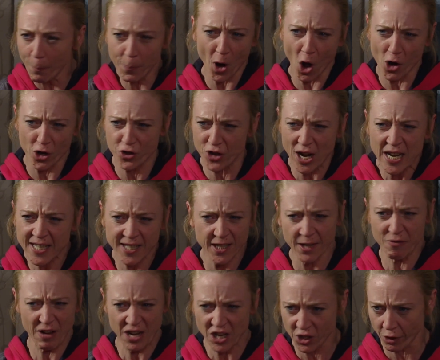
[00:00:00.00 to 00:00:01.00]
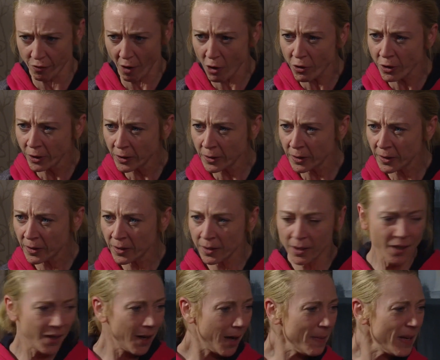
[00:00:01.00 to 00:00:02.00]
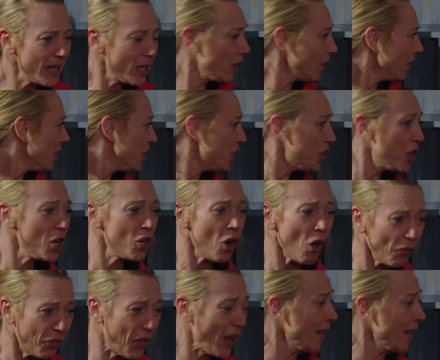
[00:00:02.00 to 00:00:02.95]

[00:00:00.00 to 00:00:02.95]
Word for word: number or address to reach her on. I mean, do you not